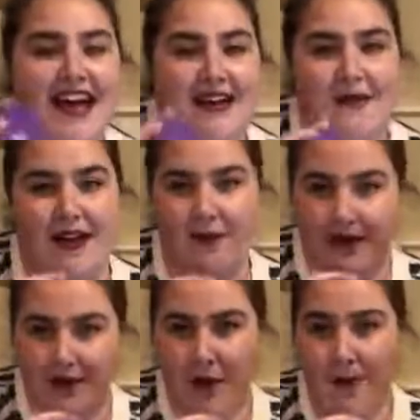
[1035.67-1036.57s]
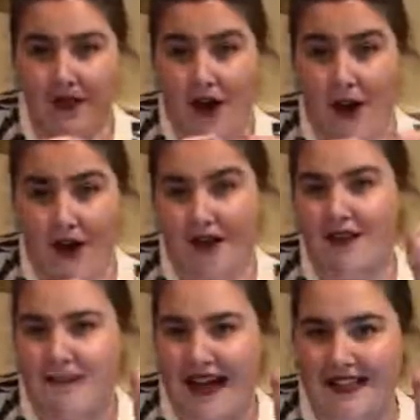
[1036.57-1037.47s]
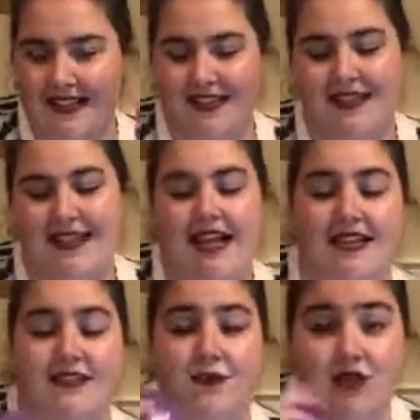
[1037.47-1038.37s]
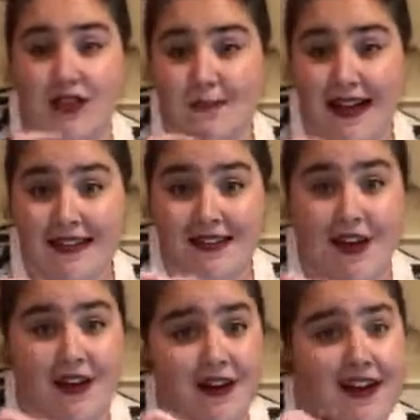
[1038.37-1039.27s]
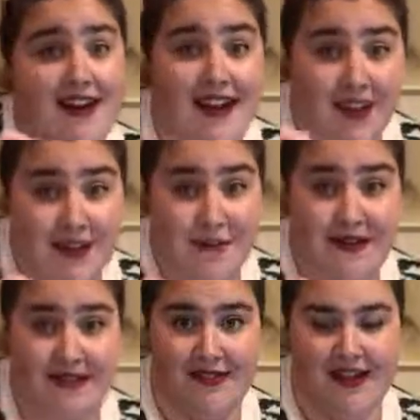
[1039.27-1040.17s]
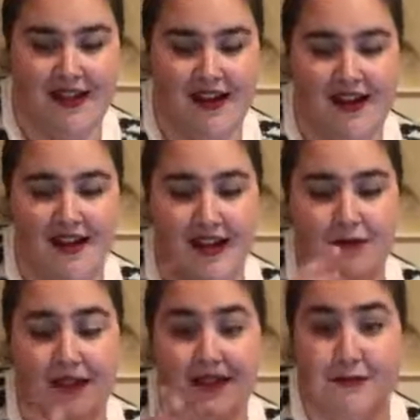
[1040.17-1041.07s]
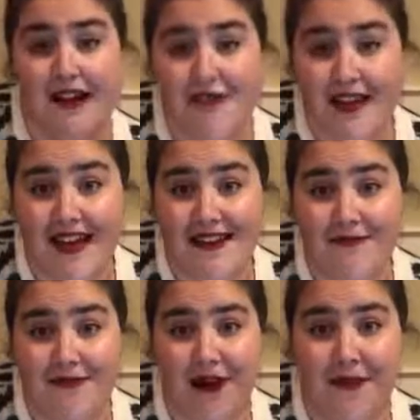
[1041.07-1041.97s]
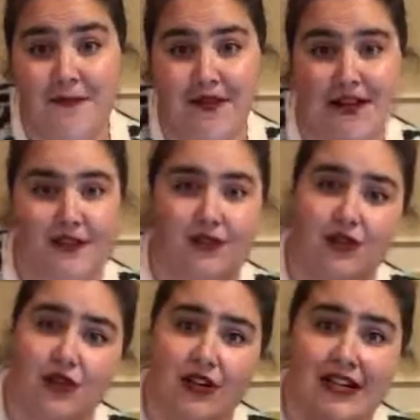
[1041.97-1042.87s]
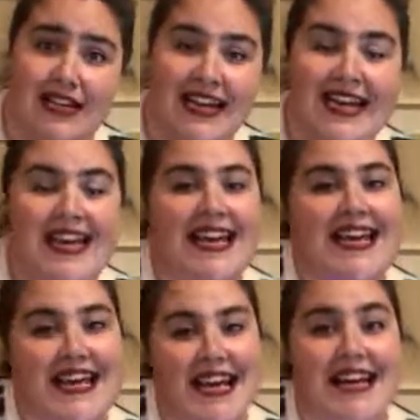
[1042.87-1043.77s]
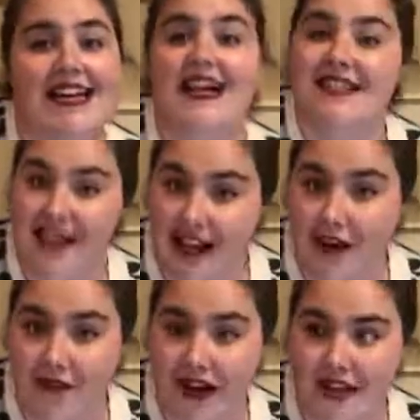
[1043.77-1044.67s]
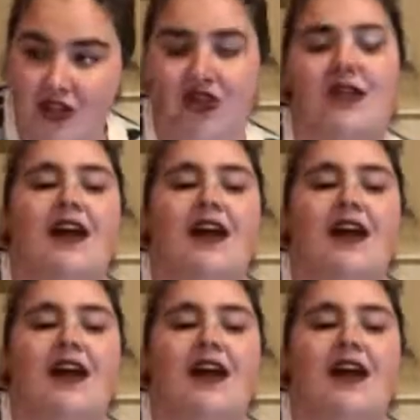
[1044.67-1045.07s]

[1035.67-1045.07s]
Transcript: Anyway, when you open the heart, the mask is inside it. So sheet masks are another piece of skincare that really benefit from being stored in a skincare fridge,